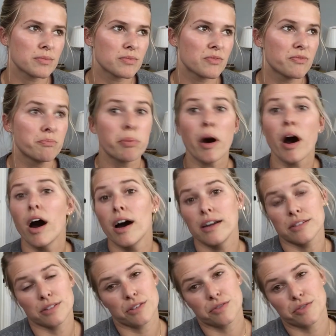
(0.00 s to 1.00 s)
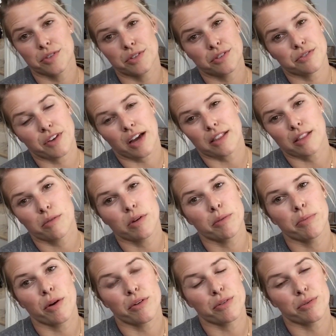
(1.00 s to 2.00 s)
bond over the fact that we
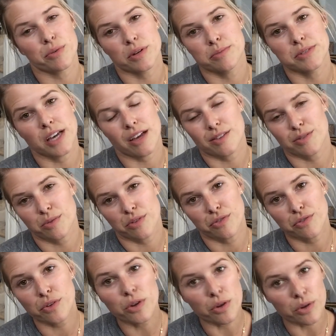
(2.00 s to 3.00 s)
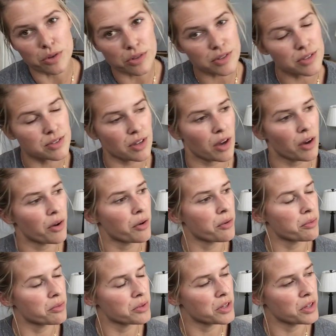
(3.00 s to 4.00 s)
both were obsessed with food.
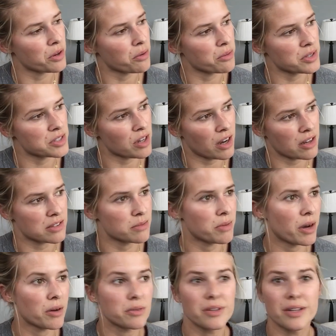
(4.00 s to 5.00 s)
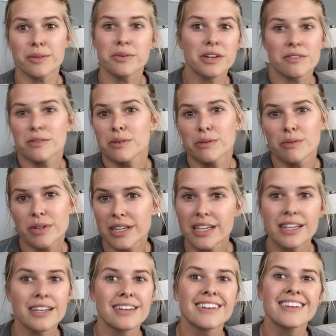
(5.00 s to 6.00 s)
So, you know, we talked about like whatever we were
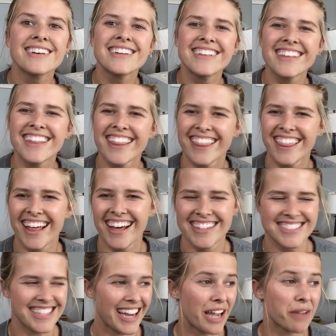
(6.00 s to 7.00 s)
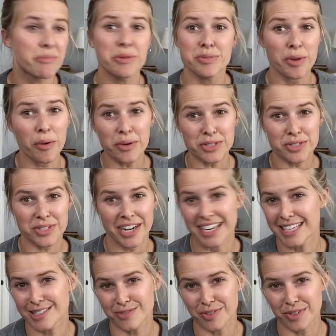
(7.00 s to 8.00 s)
eating that time, but it was always
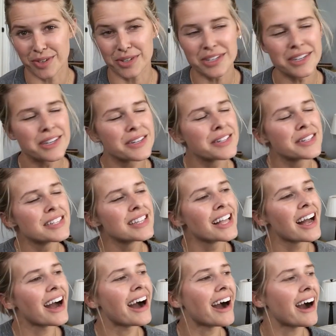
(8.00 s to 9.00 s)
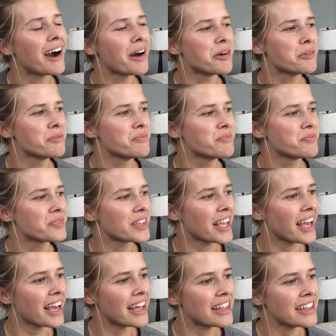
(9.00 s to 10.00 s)
Chinese food.
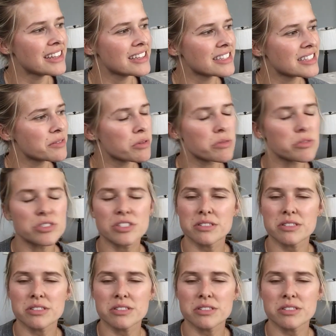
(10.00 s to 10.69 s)
And we would